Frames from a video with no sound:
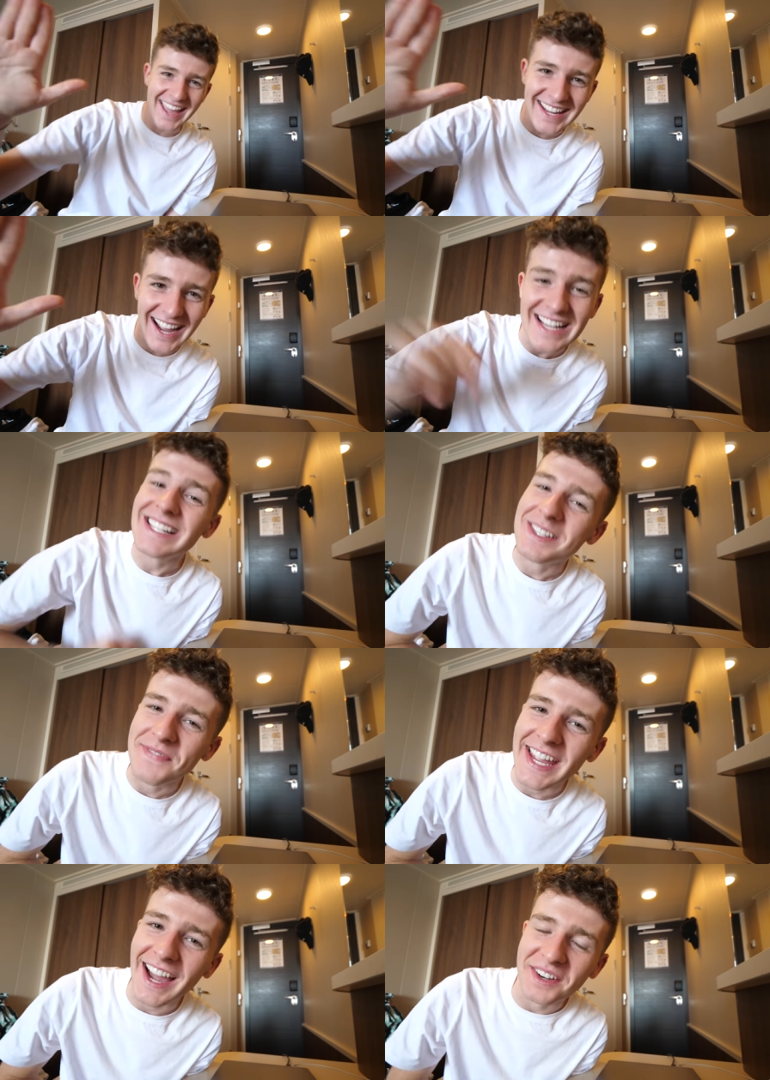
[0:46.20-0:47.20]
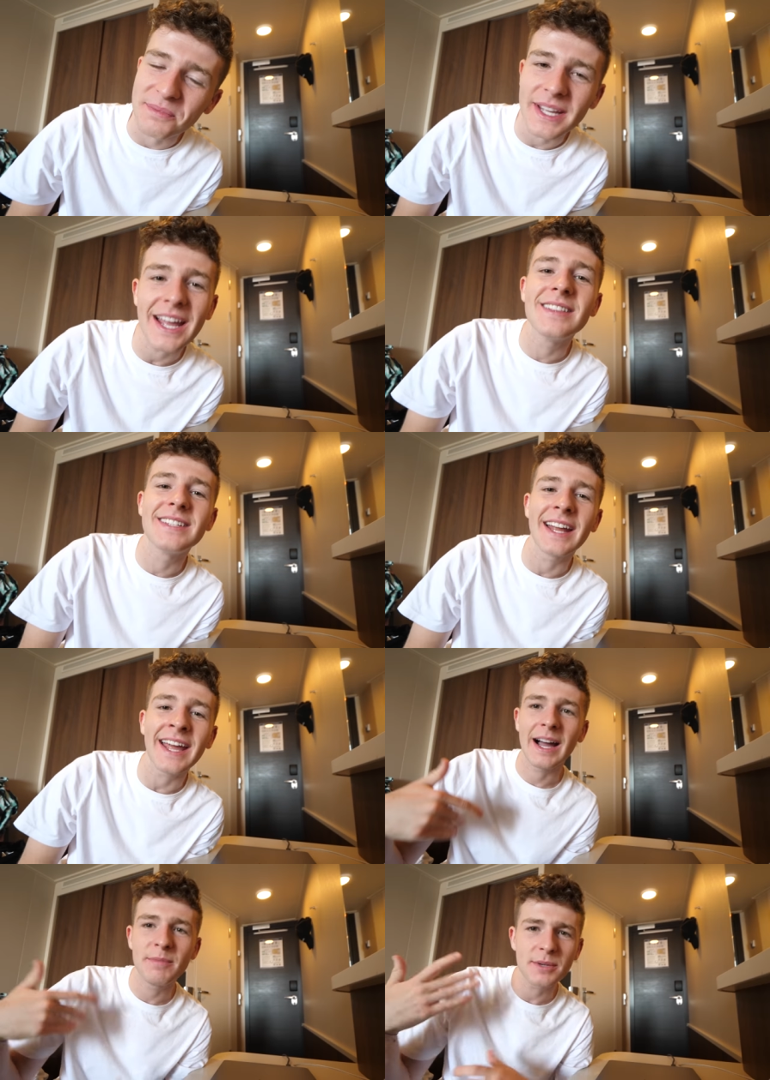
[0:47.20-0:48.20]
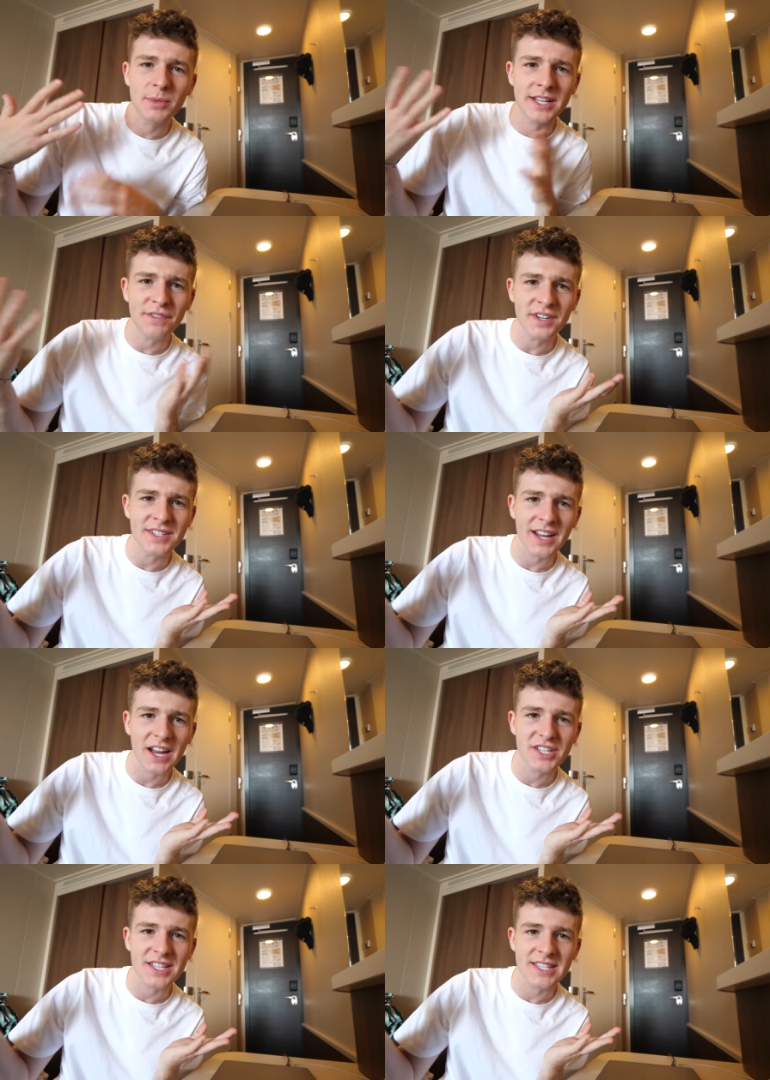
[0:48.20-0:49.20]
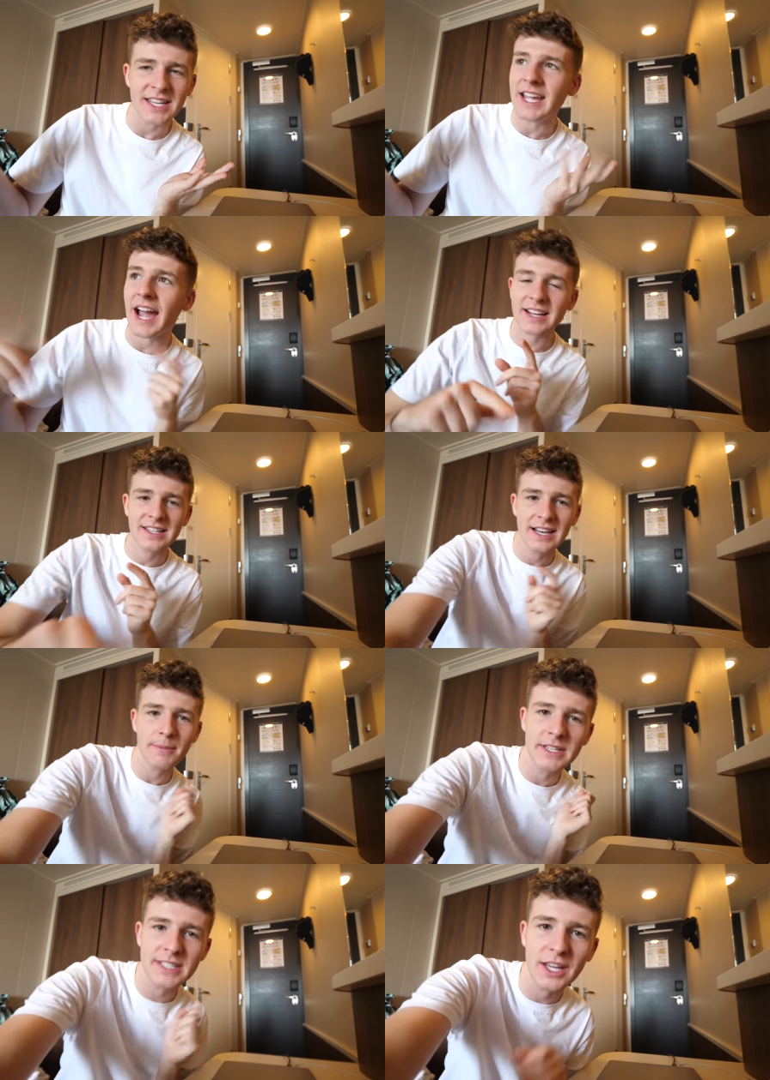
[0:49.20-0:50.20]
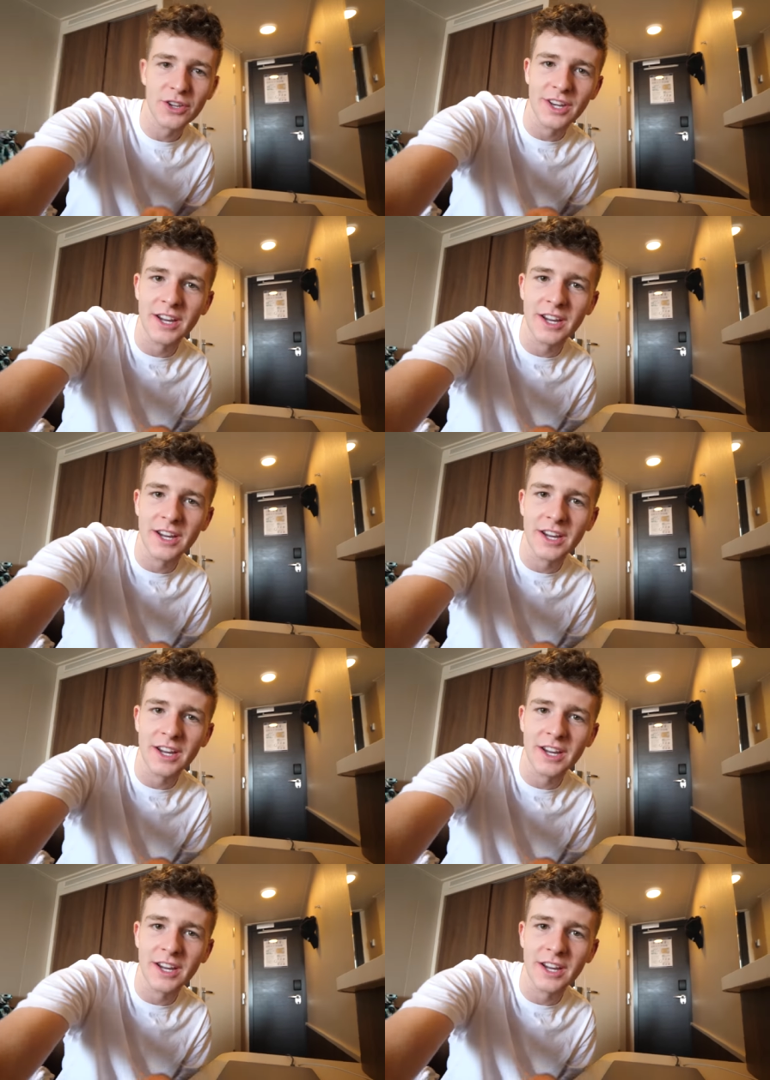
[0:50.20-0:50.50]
hey guys, it's me, Adam B, and today I'm somewhere different, as you can see. Actually, let me take you out